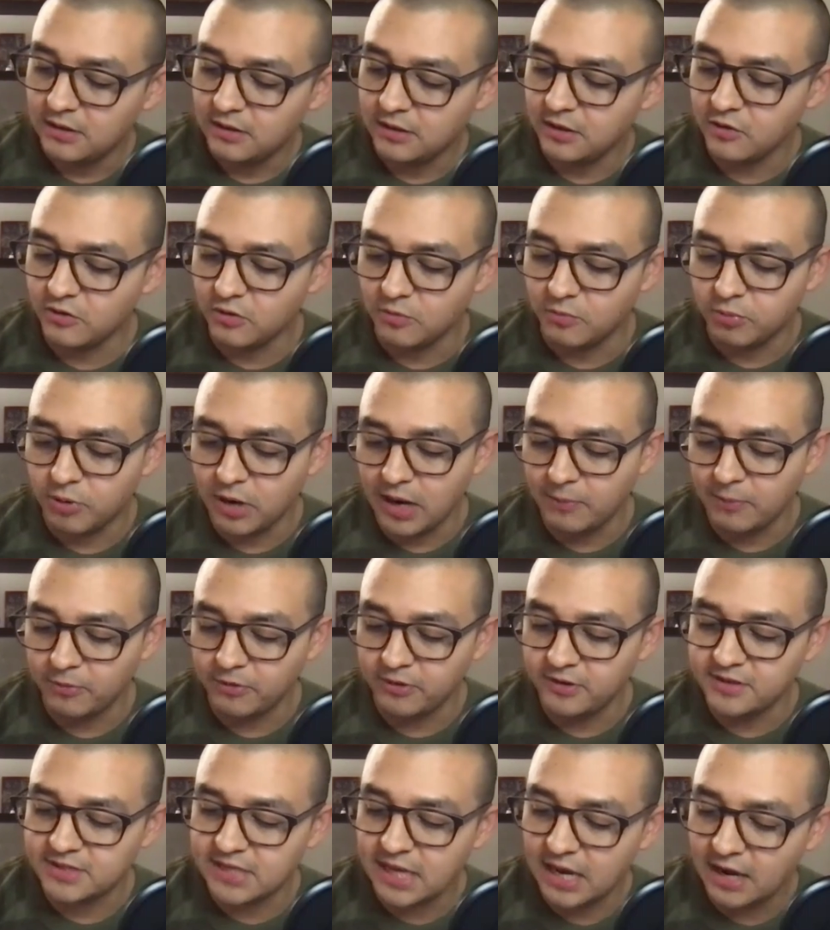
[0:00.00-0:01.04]
The other
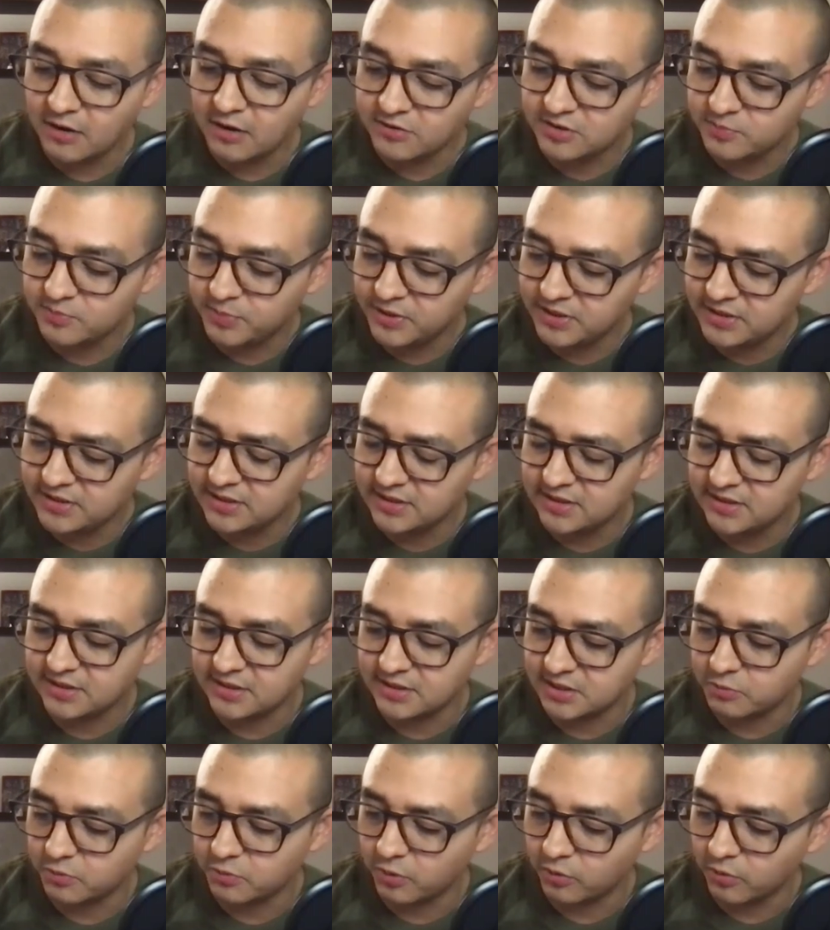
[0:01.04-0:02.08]
properties housed
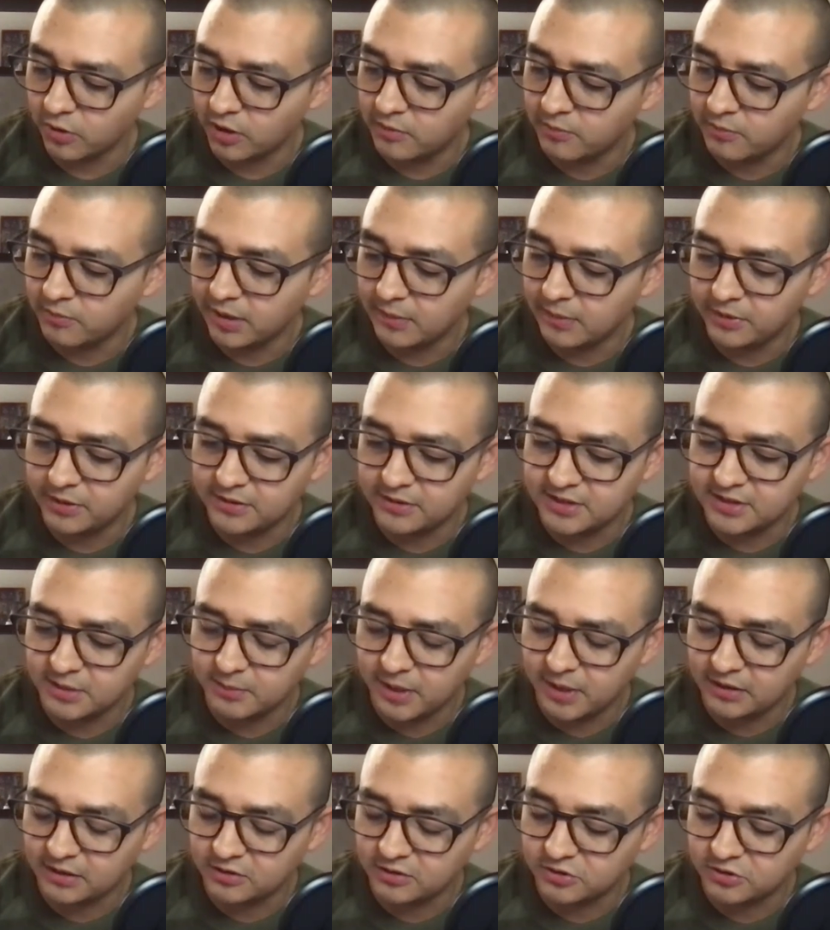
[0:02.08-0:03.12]
businesses and were run by building
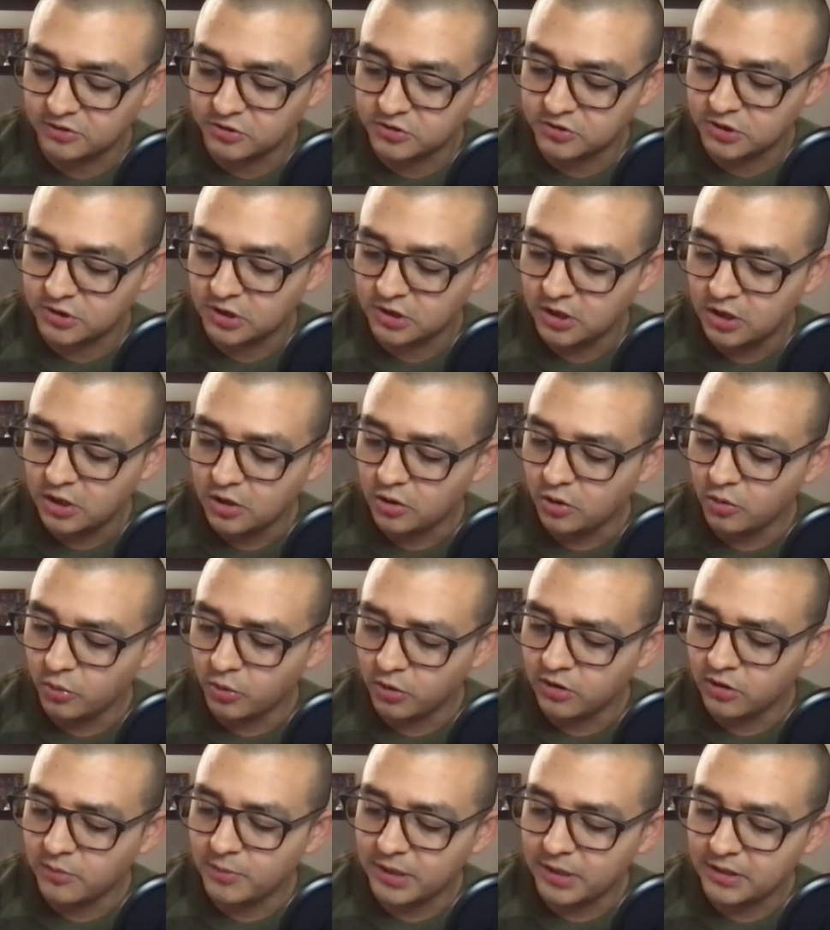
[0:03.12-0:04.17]
managers who
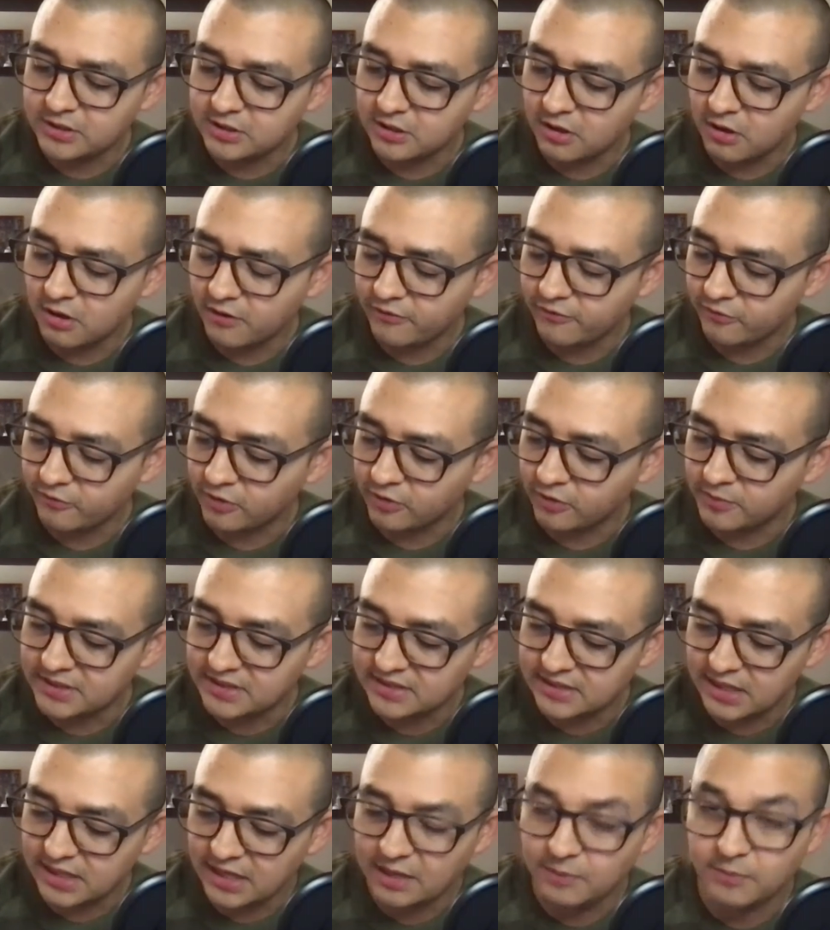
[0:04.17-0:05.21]
weren't about to offer up
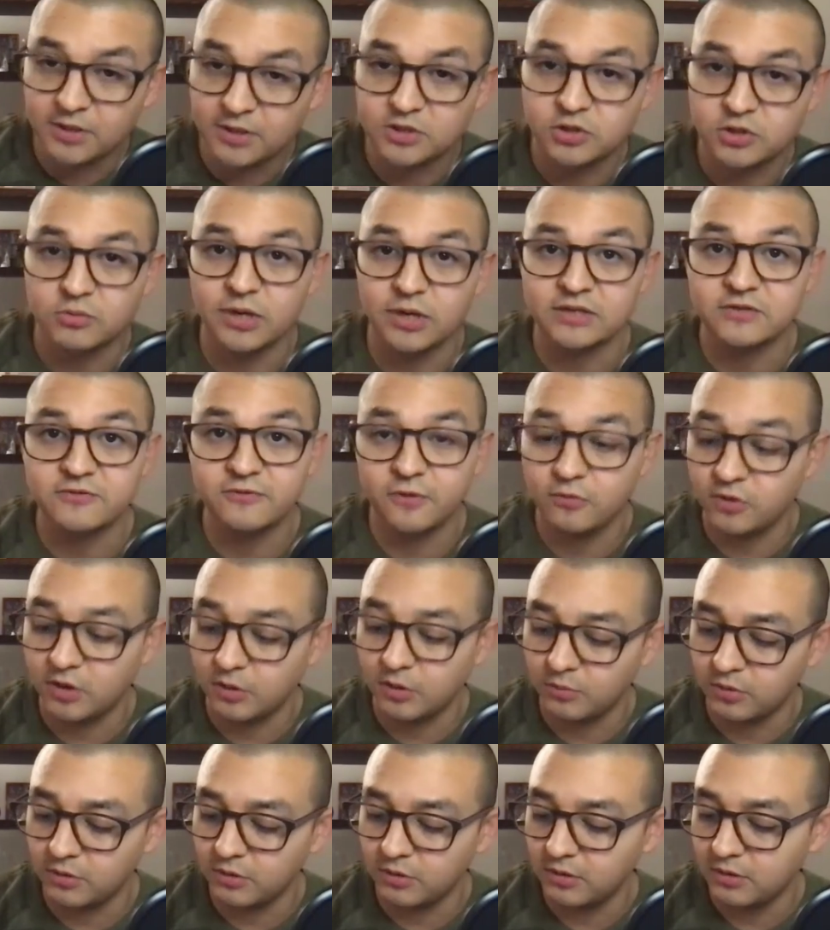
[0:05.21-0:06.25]
his name and direct phone
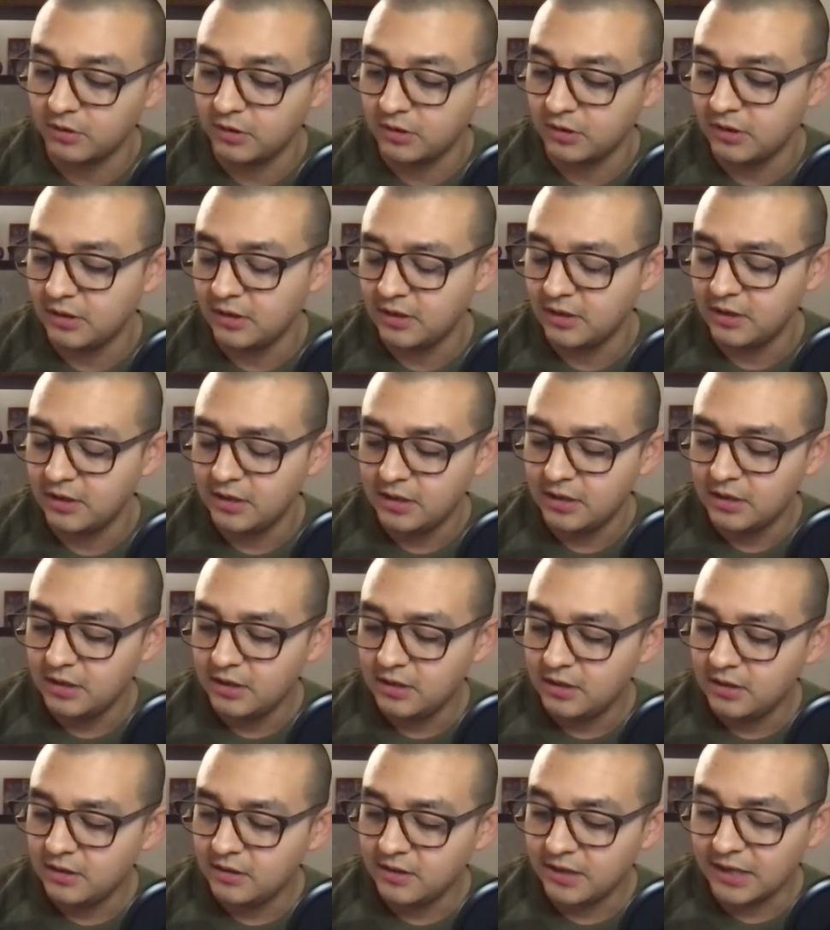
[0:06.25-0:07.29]
number.
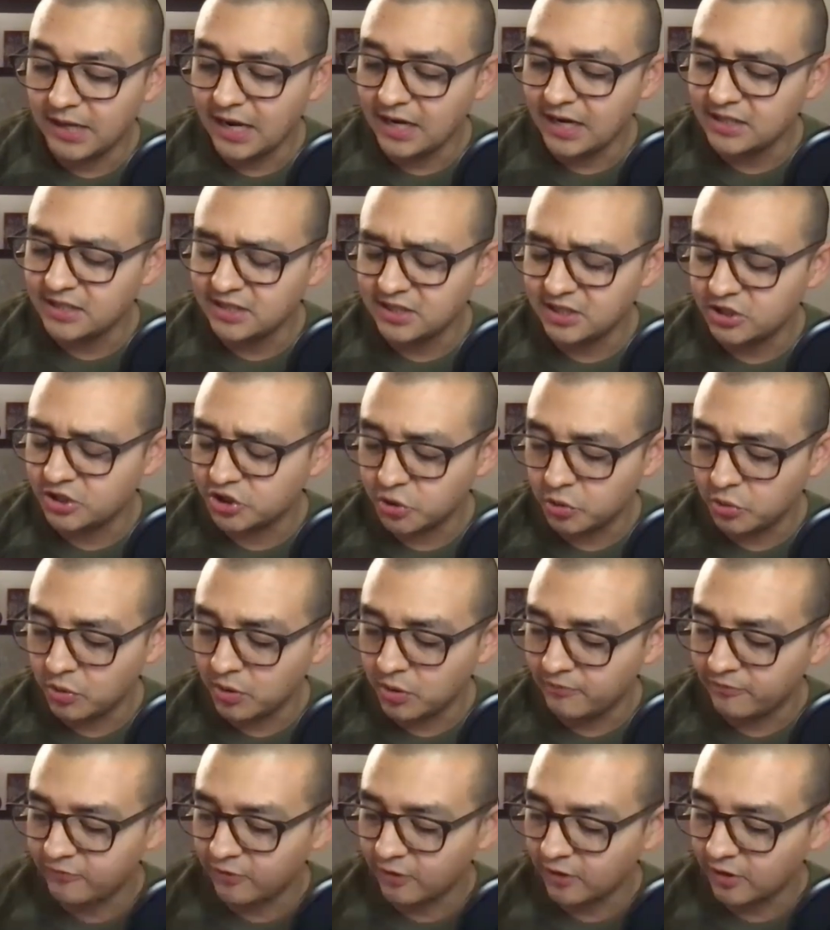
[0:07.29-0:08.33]
The guy didn't show
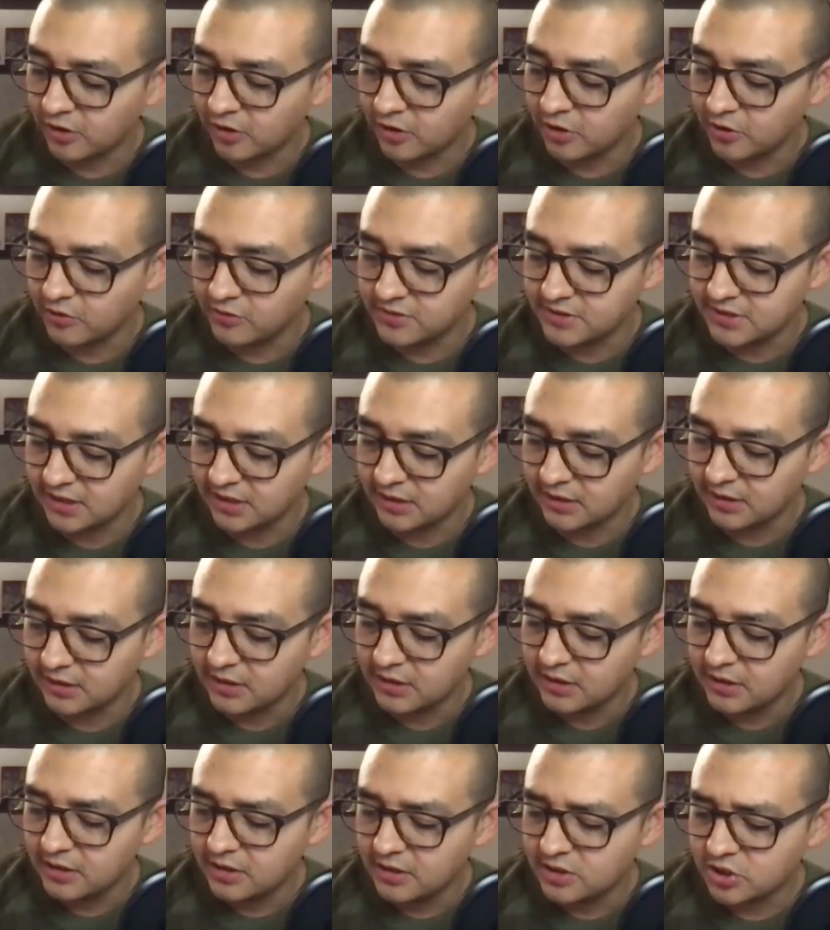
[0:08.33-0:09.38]
up for our closing,
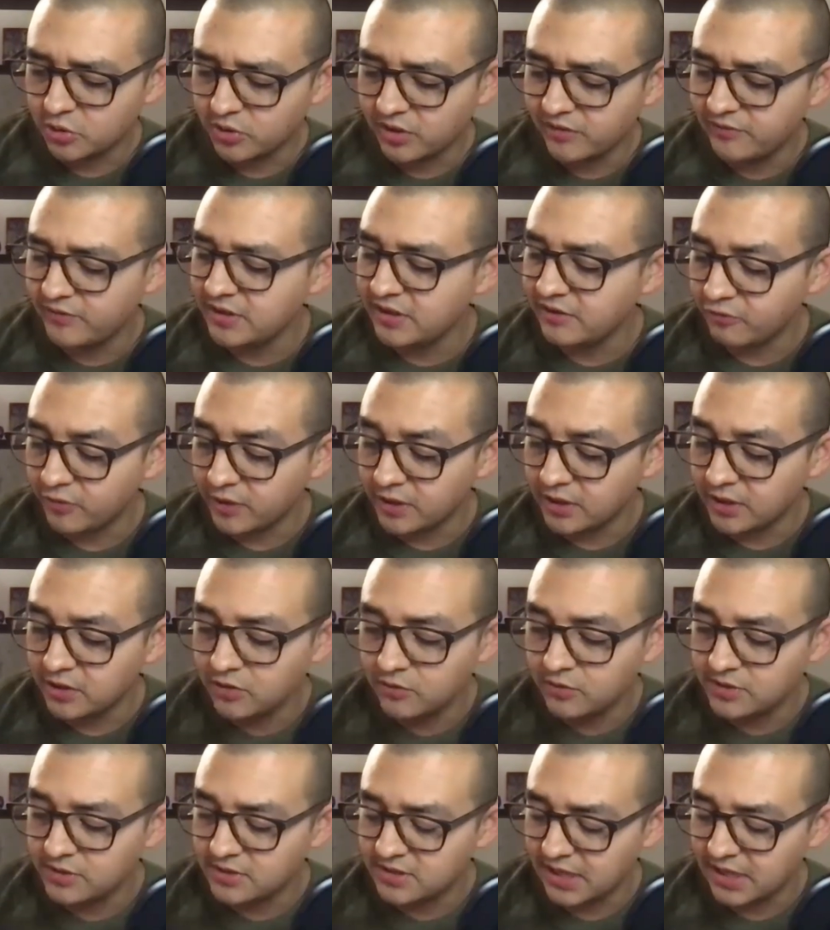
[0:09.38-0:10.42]
so even if we
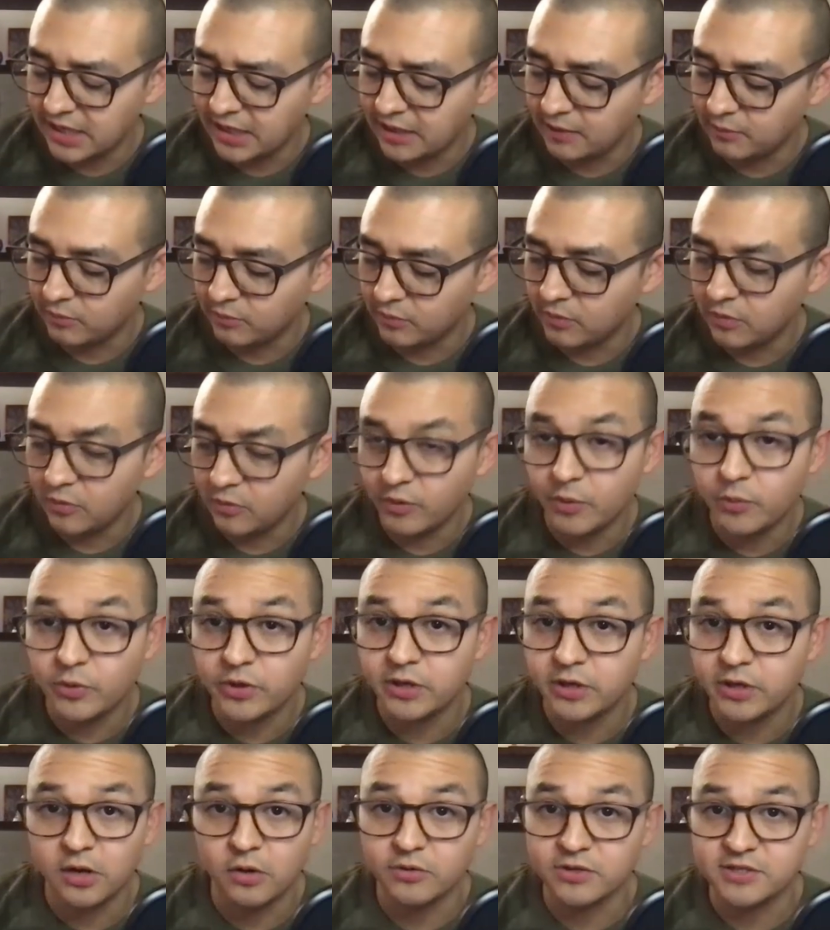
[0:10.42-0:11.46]
knew his name, we
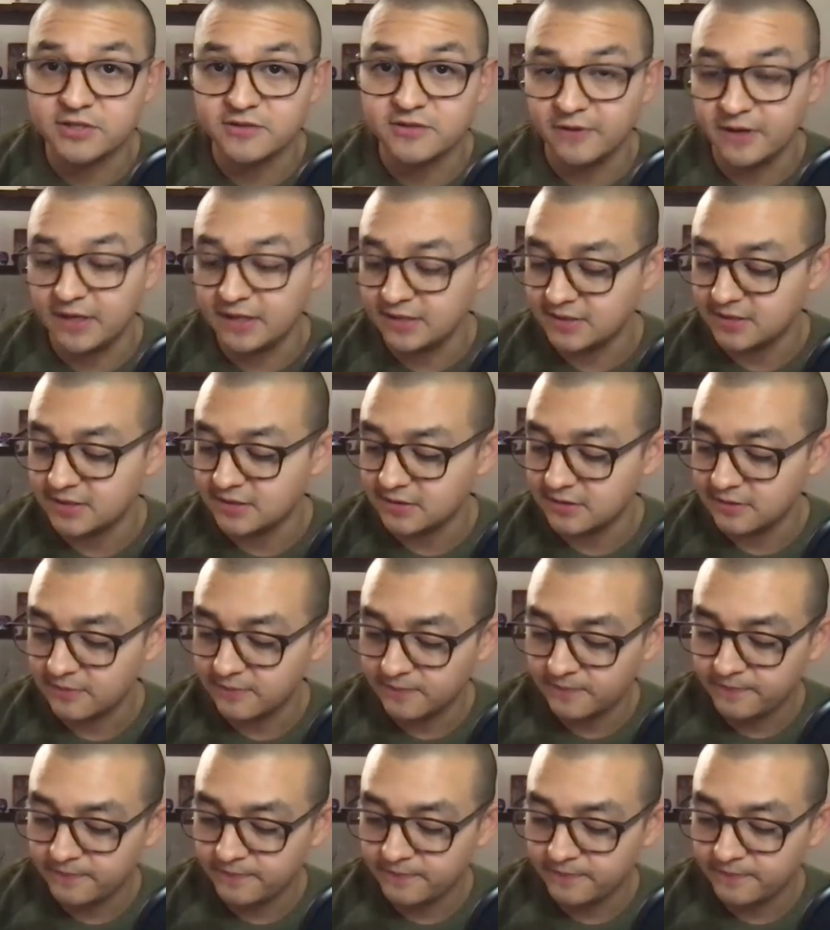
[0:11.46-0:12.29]
wouldn't know his face.